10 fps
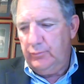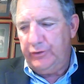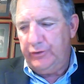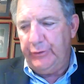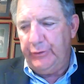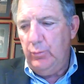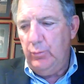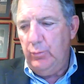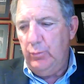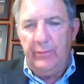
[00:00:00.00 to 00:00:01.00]
two,
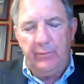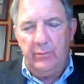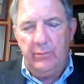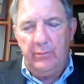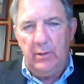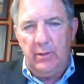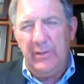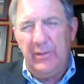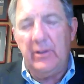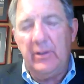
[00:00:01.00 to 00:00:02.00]
one.
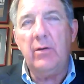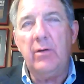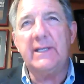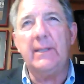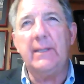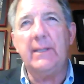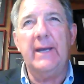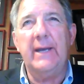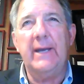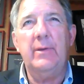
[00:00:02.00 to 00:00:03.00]
No, I take that
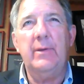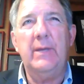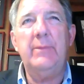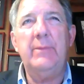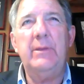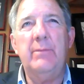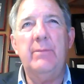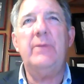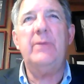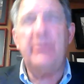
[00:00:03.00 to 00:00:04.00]
back.
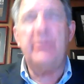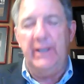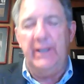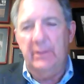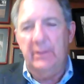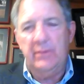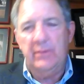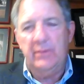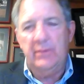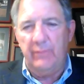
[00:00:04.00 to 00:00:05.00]
Maybe three
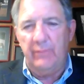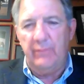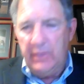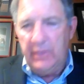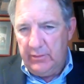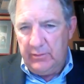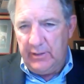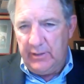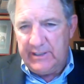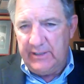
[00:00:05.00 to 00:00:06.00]
so far
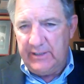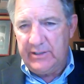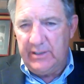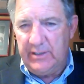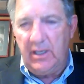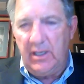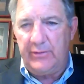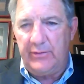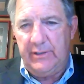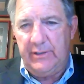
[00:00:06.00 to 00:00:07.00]
that sent
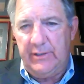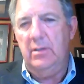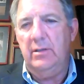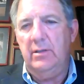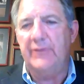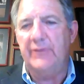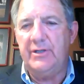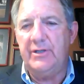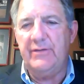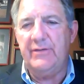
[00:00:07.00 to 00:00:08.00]
$10 in. Now,
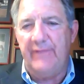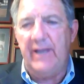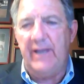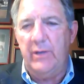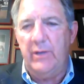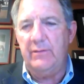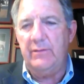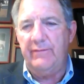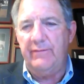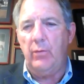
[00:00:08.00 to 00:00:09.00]
judges' evaluation
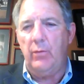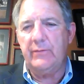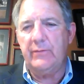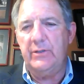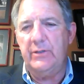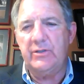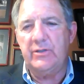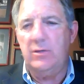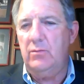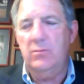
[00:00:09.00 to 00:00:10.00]
forms from each
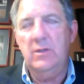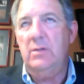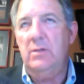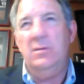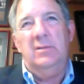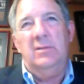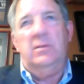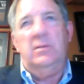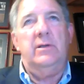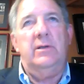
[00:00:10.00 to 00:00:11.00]
show,
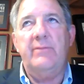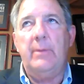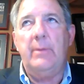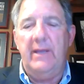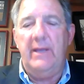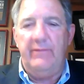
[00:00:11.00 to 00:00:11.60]
I probably had